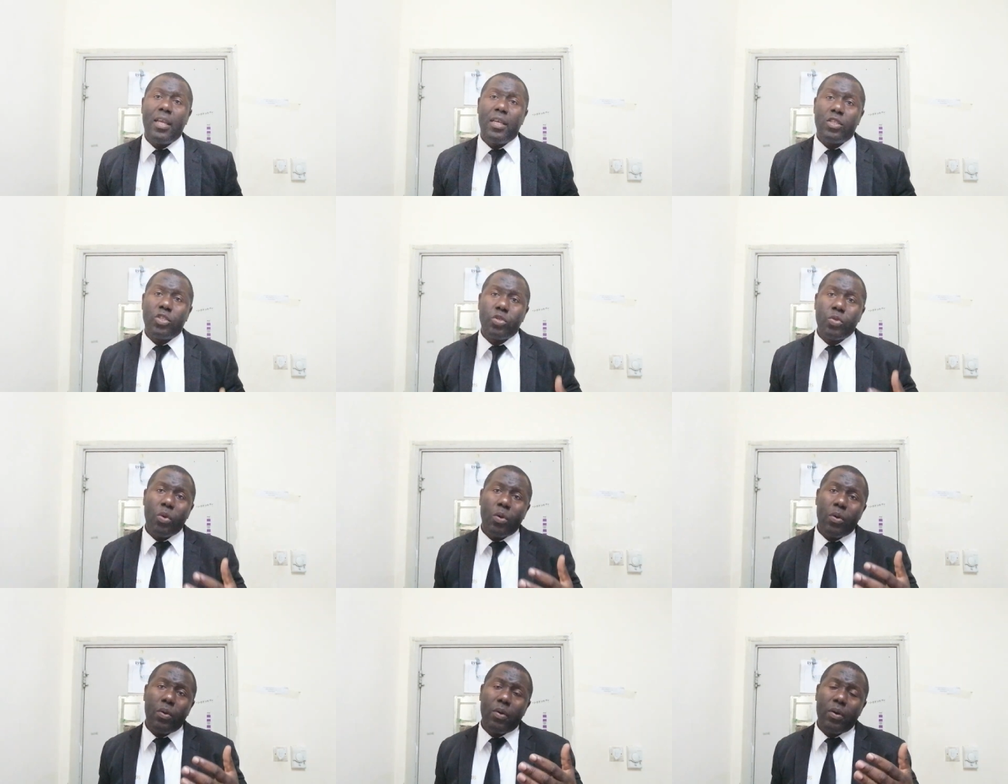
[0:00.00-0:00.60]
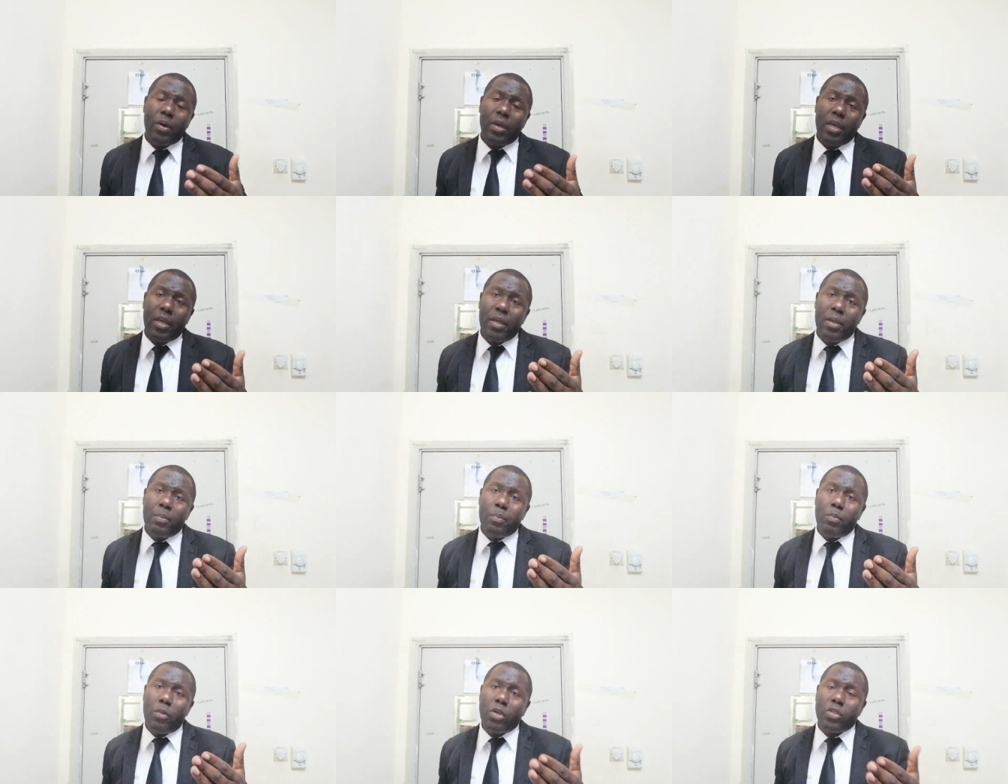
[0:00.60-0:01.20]
So
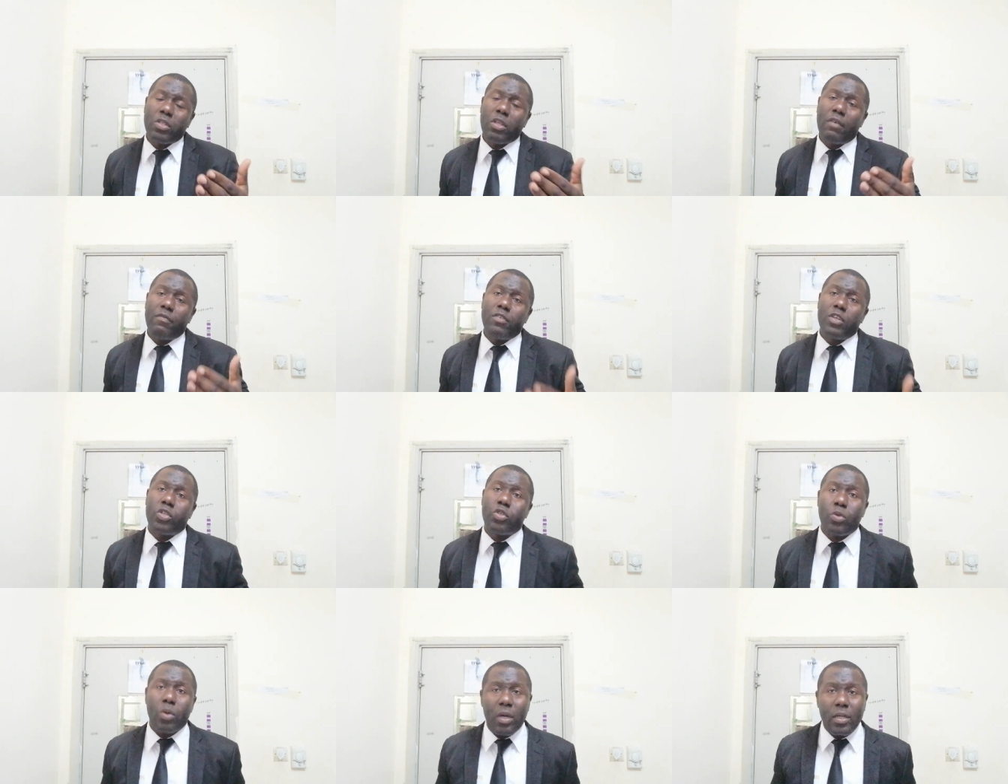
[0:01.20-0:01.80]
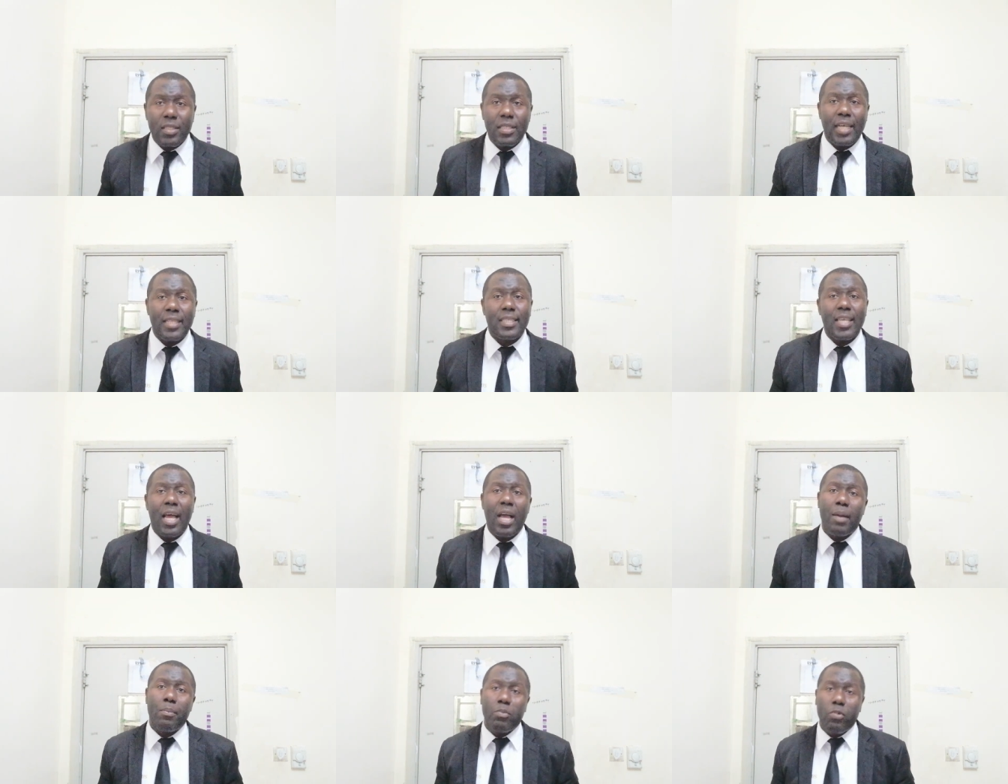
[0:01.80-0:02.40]
most of the trucks that
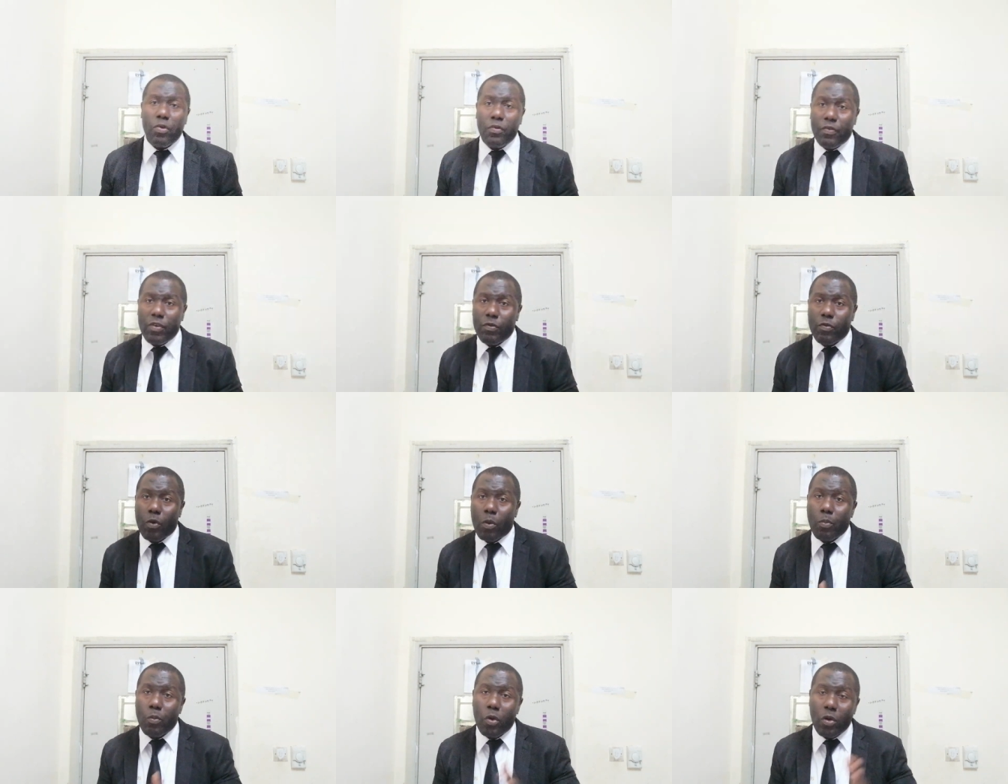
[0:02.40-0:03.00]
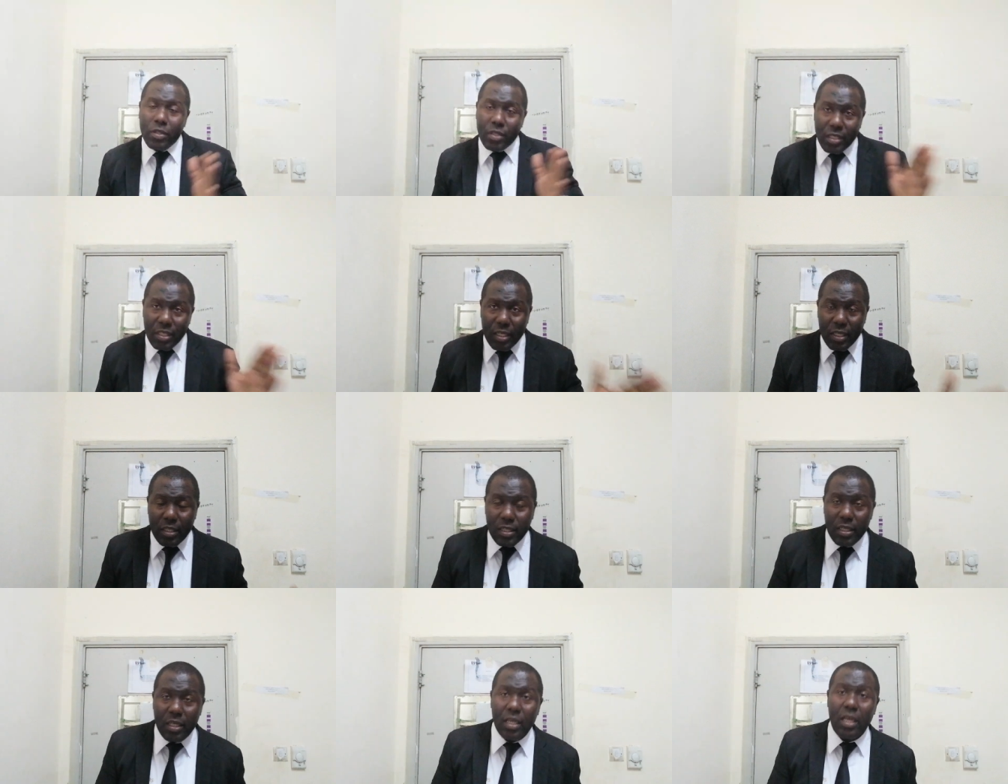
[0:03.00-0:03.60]
are moving from one
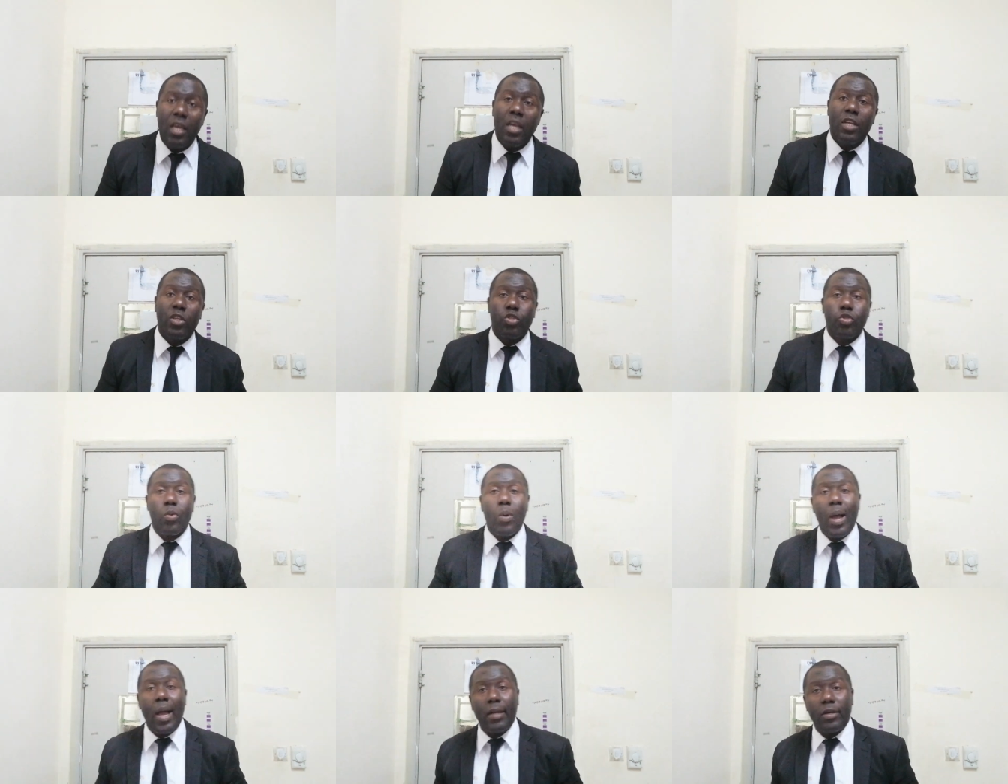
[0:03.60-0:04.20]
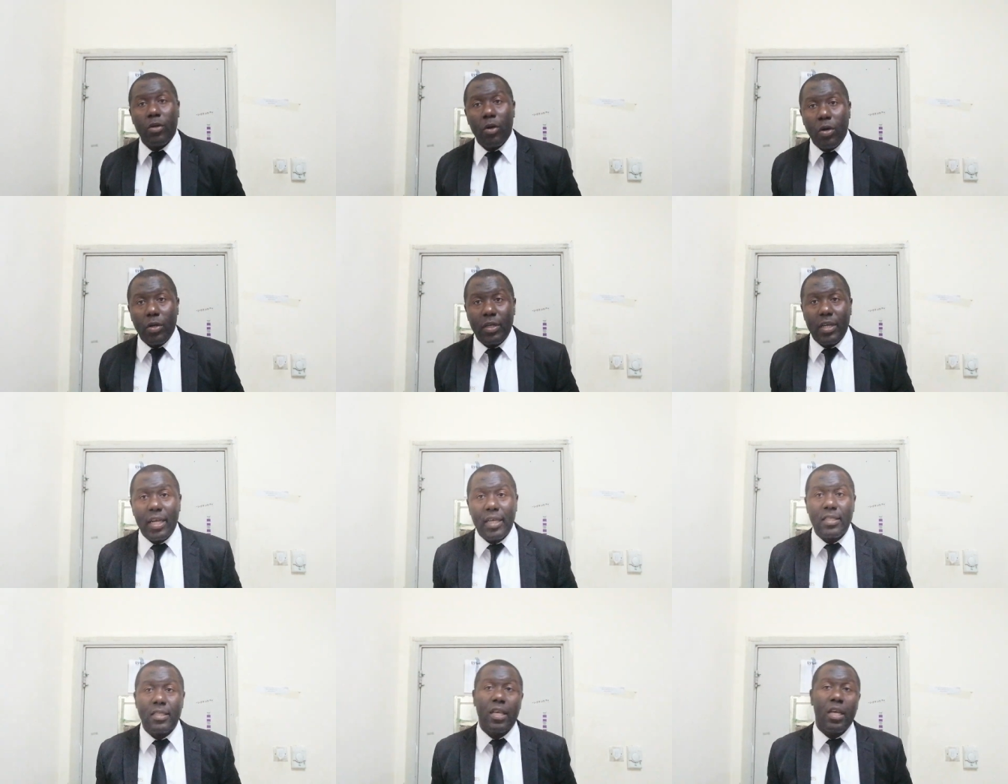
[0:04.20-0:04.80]
city to
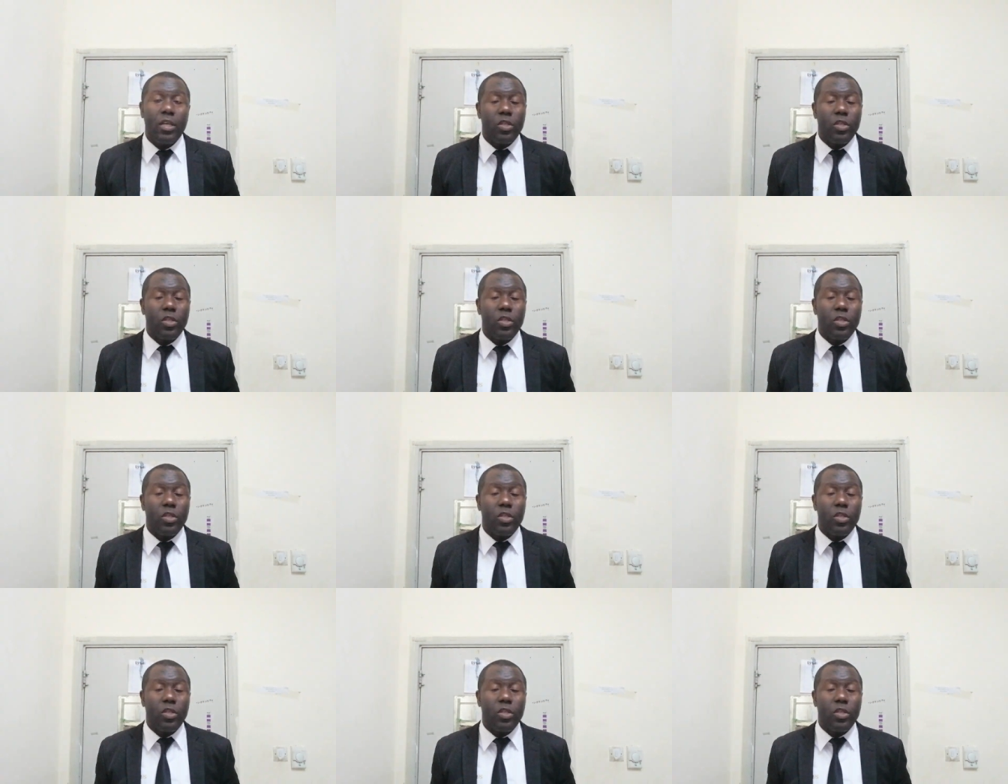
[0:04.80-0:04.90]
another,